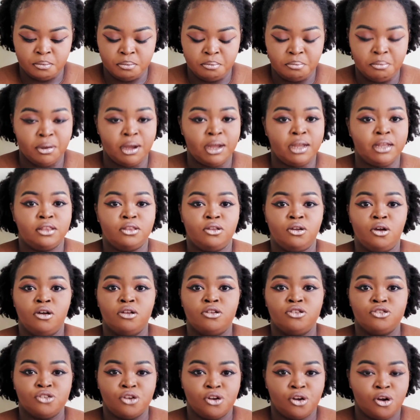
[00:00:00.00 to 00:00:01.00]
My
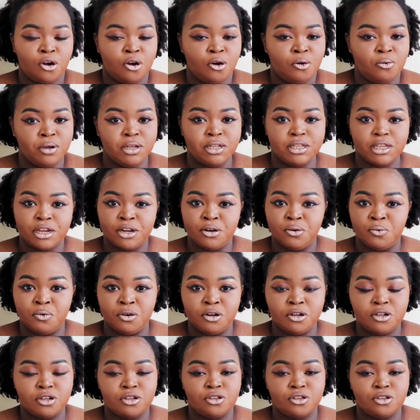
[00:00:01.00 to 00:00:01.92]
thoughts are always inwards.